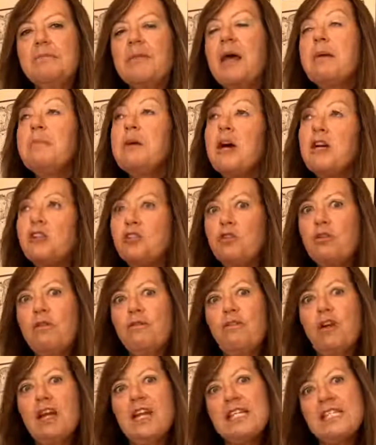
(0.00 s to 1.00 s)
I'm not sure
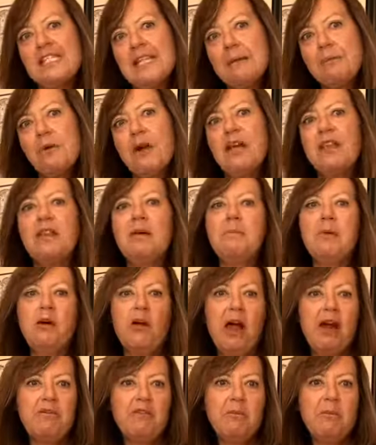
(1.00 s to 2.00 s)
if we're going to separate them or
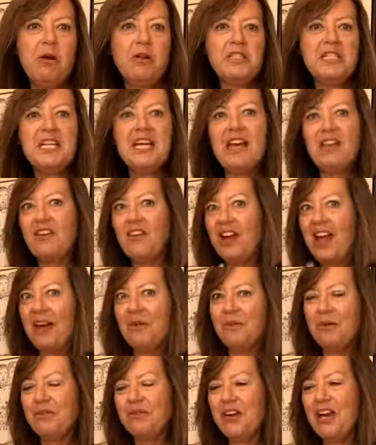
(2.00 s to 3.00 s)
have them all together
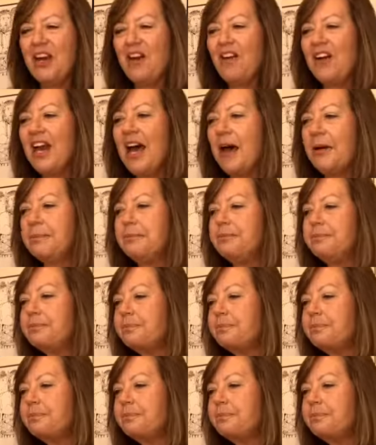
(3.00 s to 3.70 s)
yet. We'll figure it out.